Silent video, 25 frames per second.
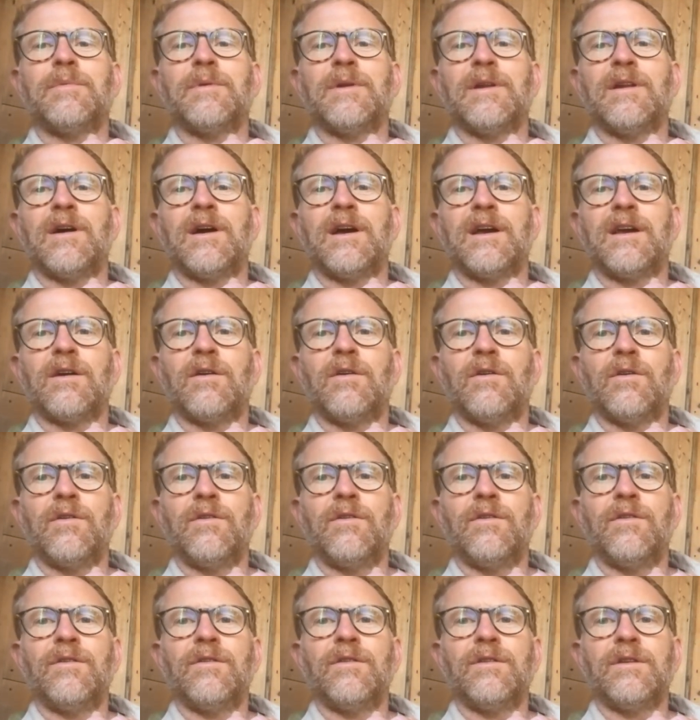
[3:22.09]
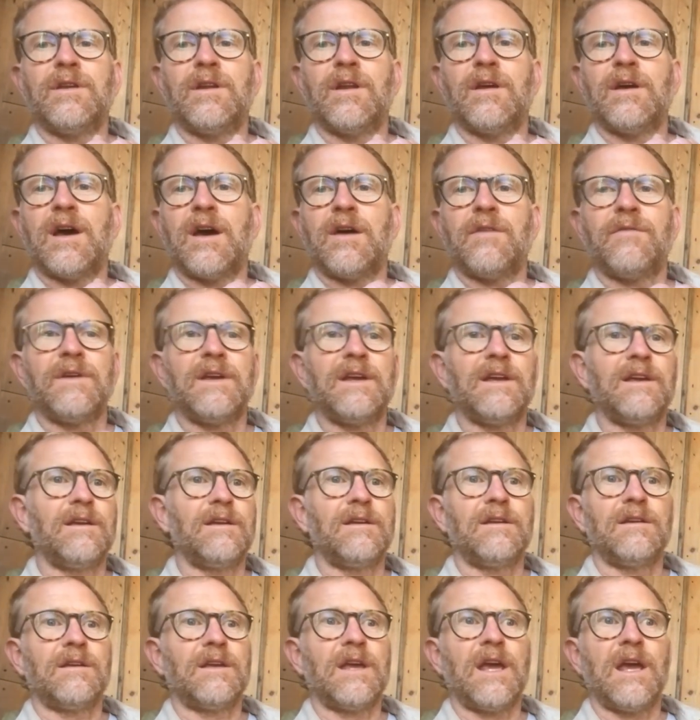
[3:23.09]
like on you know
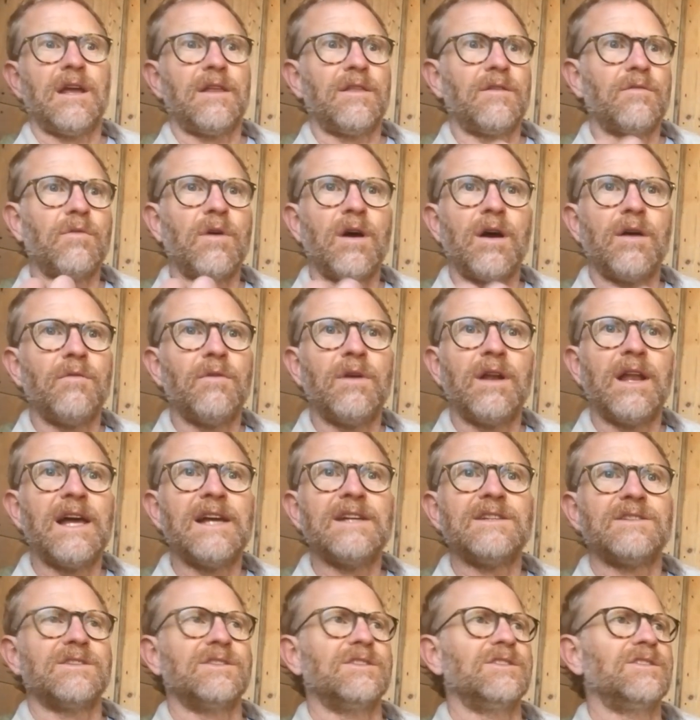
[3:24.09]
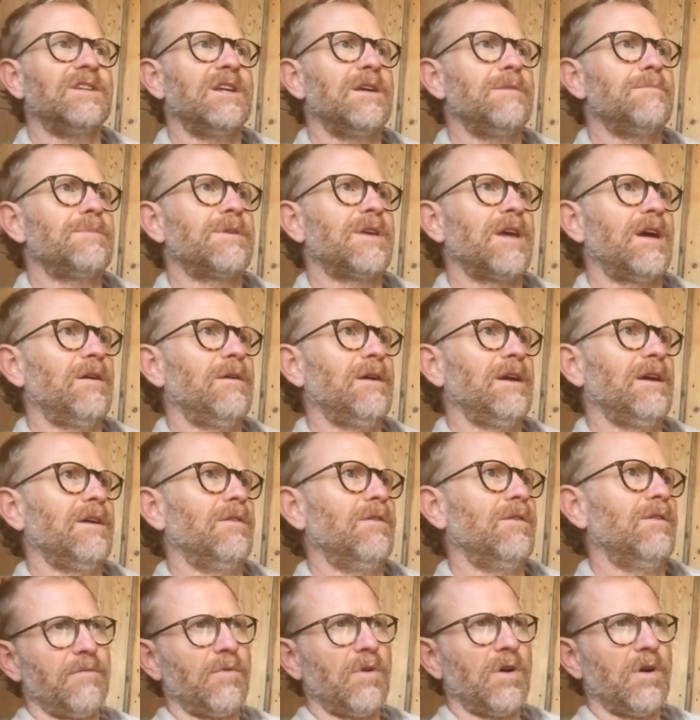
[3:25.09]
having getting the right relationship going on.